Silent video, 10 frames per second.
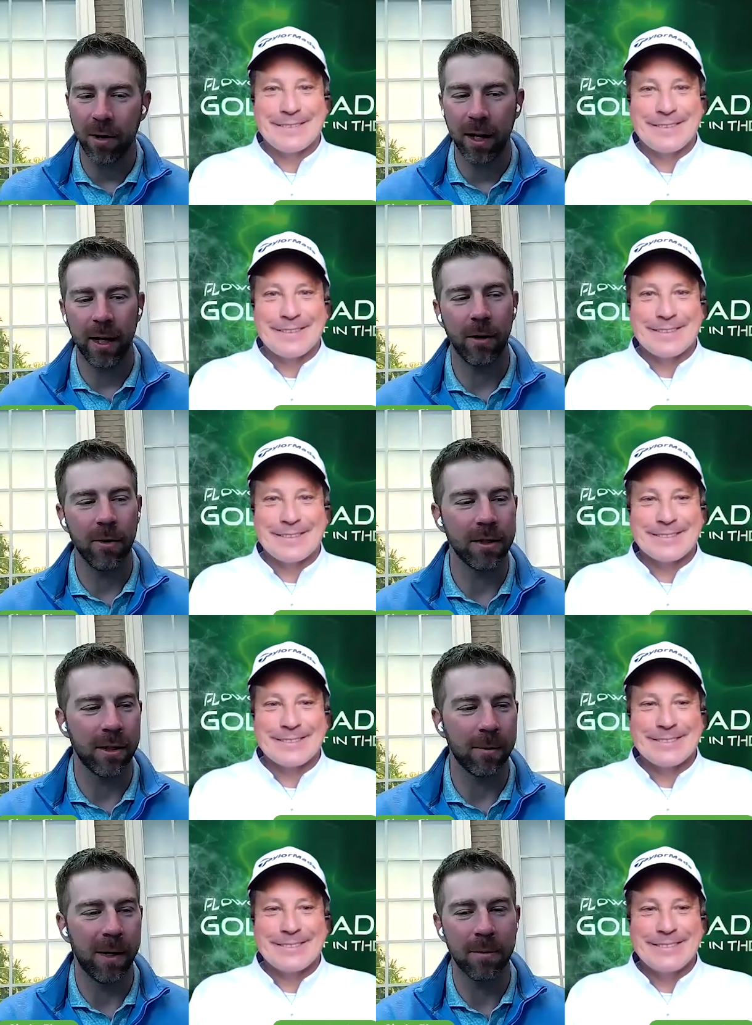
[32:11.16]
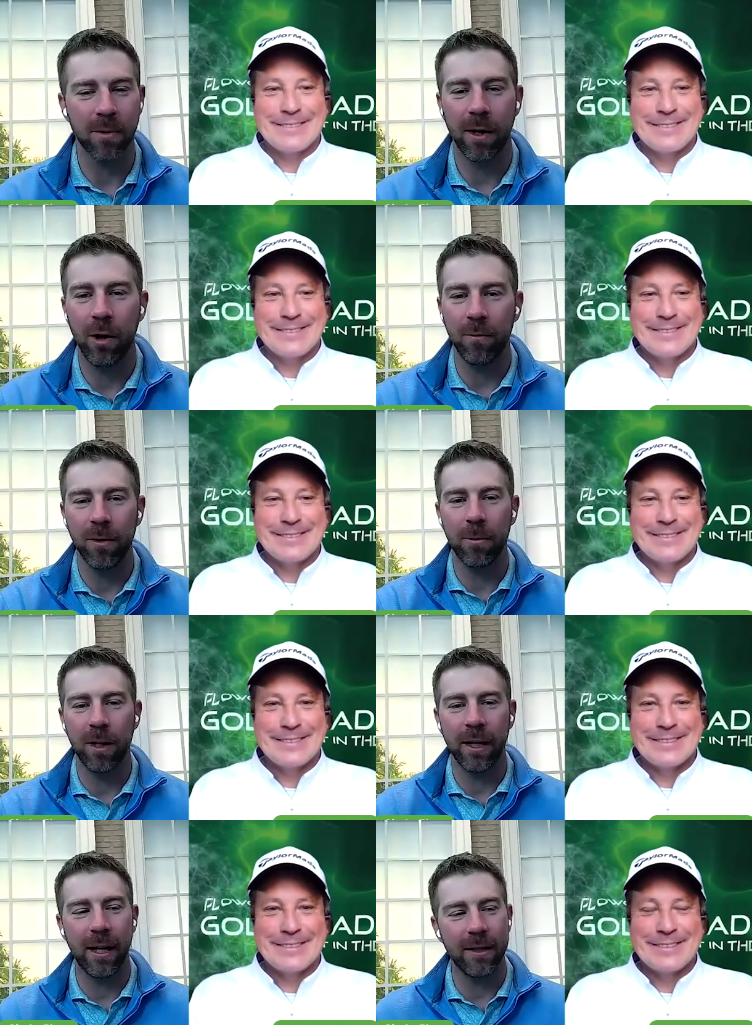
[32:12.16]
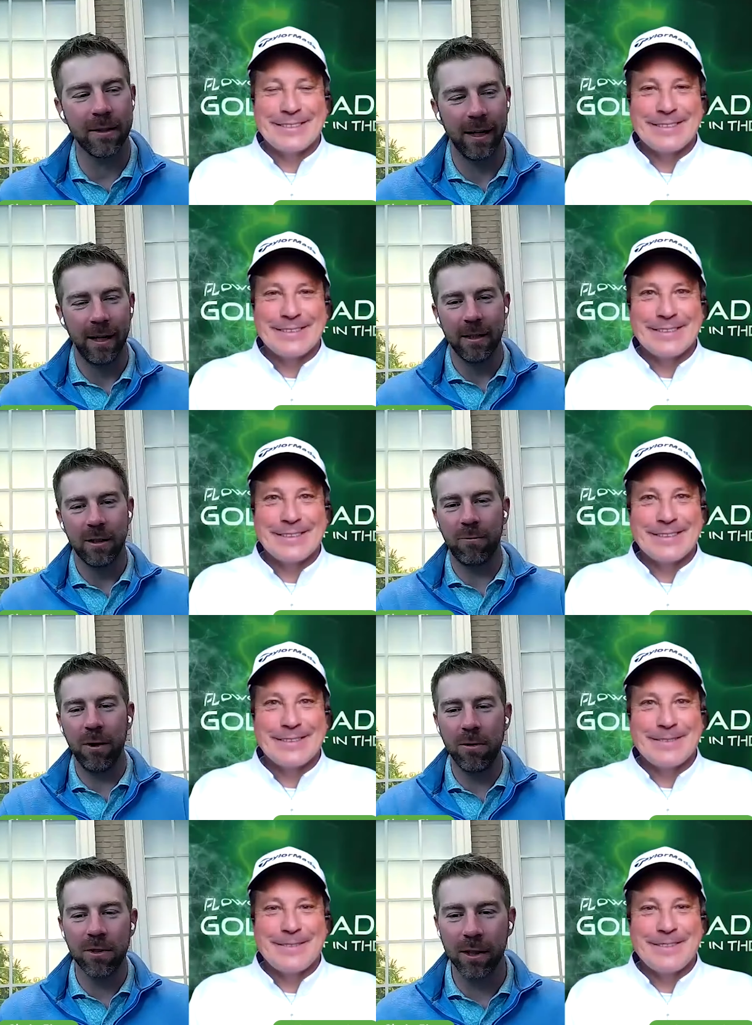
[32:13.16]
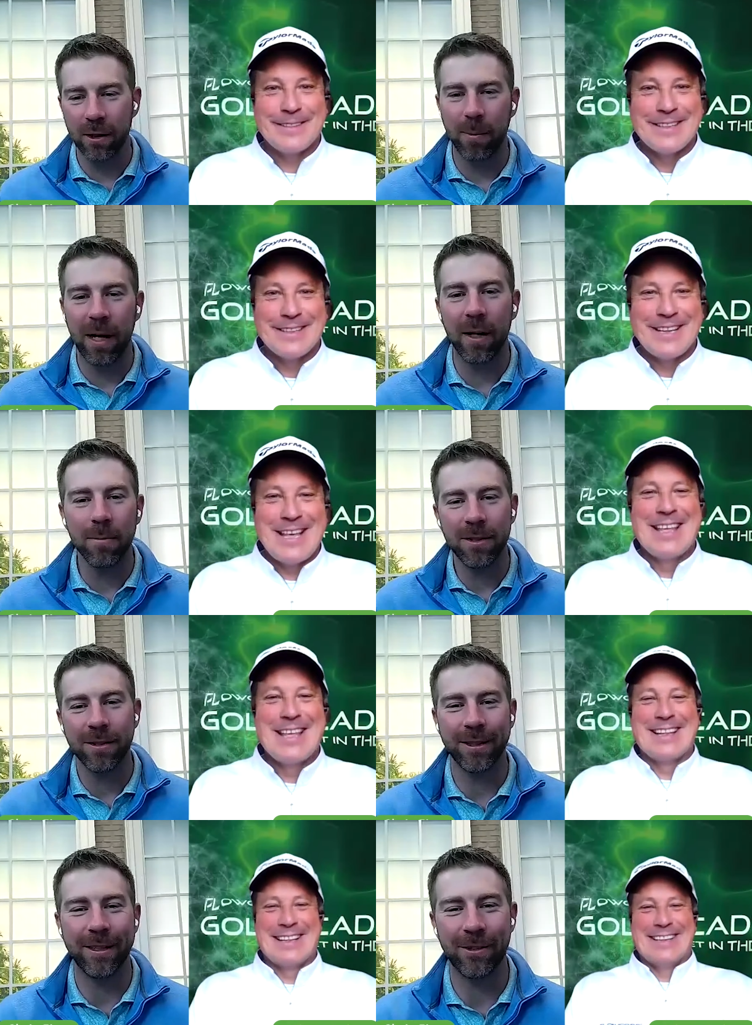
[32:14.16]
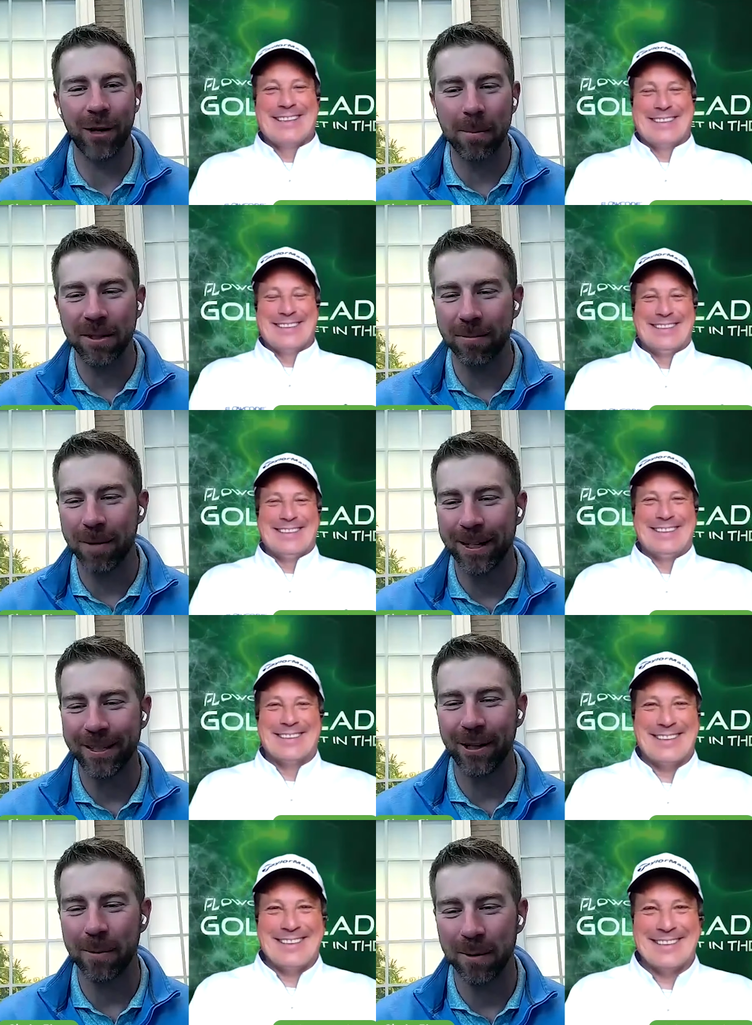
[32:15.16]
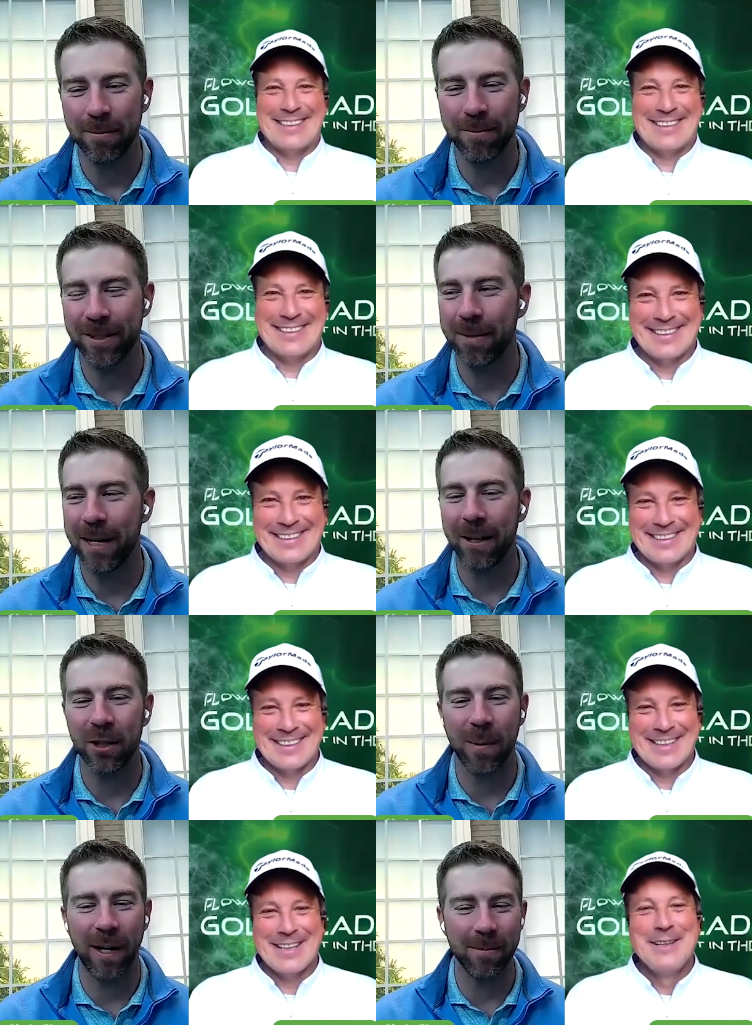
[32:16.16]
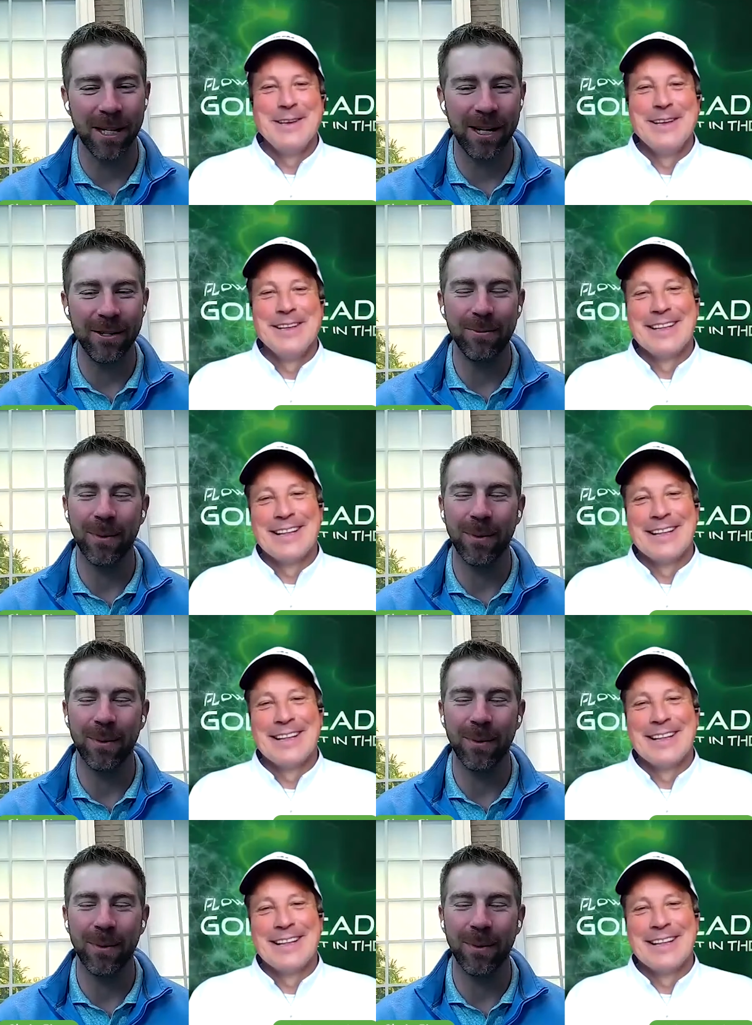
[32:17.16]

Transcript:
Speaker 1: for hanging out with us on the Bomb Squad. Hopefully, Rick has diffused a little bombs and dropped some uh, some some knowledge bombs on you.